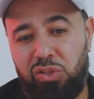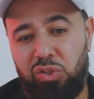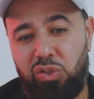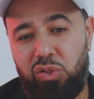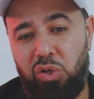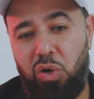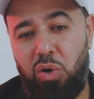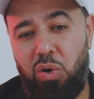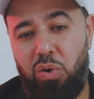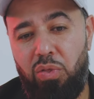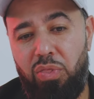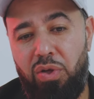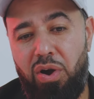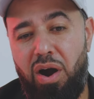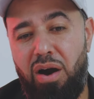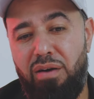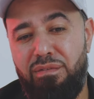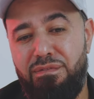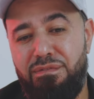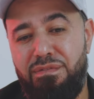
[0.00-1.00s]
So there
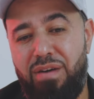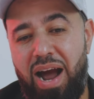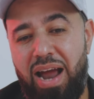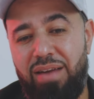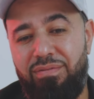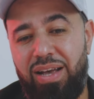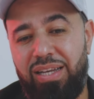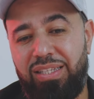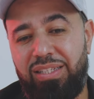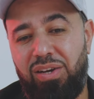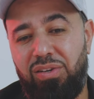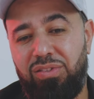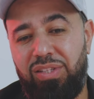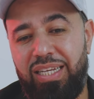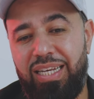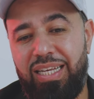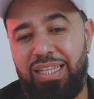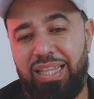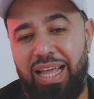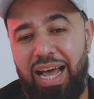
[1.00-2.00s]
are 5
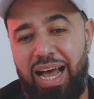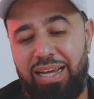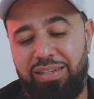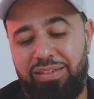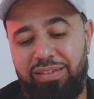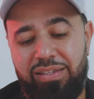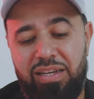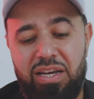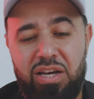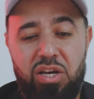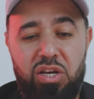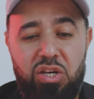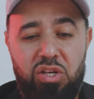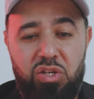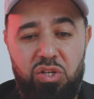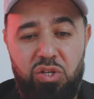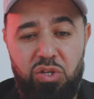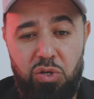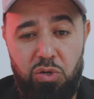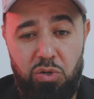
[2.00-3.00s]
SLD glass
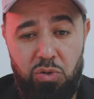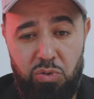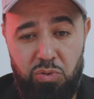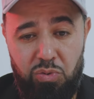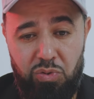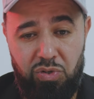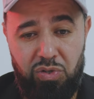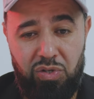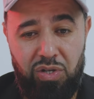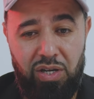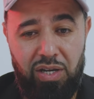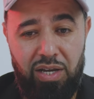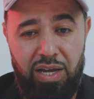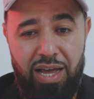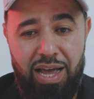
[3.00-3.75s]
used,